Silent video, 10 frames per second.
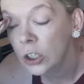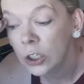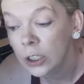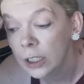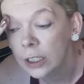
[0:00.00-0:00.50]

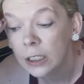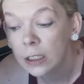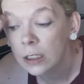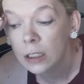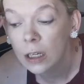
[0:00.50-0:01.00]
good
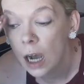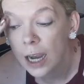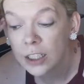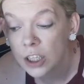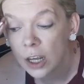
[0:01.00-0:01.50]

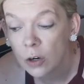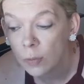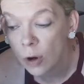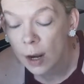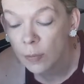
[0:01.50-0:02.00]

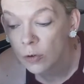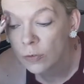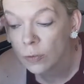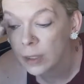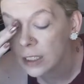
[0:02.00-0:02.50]
eyeshadow primer
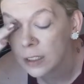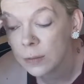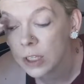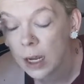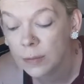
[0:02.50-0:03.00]
for me
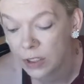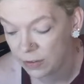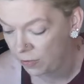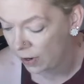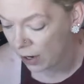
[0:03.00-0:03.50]
sometimes
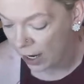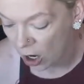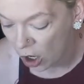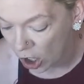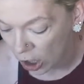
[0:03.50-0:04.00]
is very
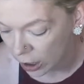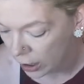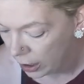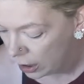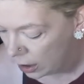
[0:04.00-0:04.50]
hard.